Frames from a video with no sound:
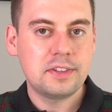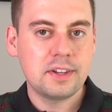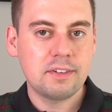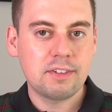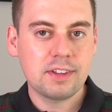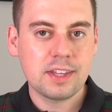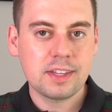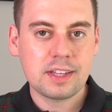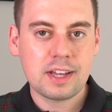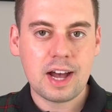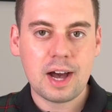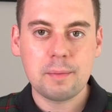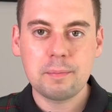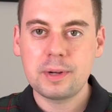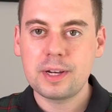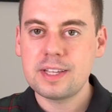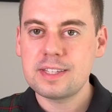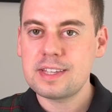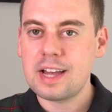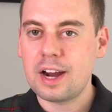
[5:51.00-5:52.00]
Dividend
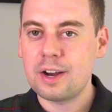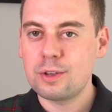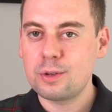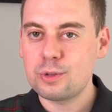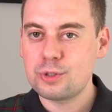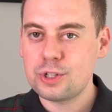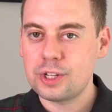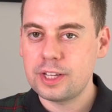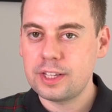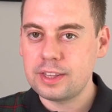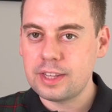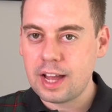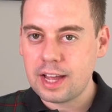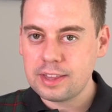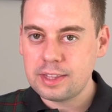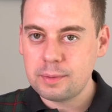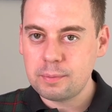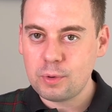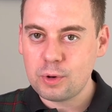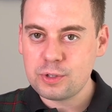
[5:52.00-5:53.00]
companies are usually
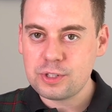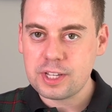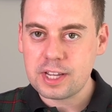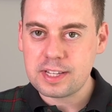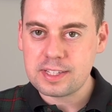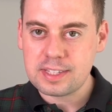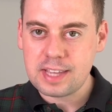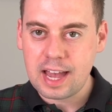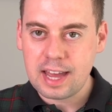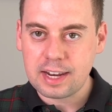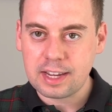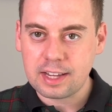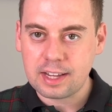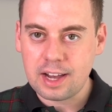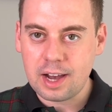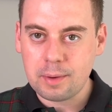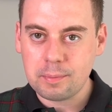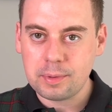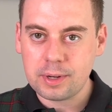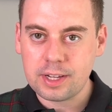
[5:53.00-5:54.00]
not the most exciting
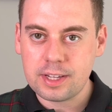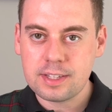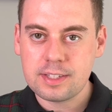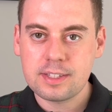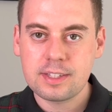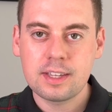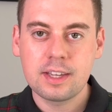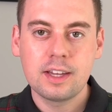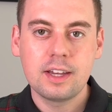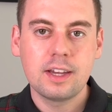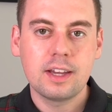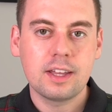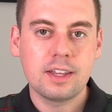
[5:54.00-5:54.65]
companies.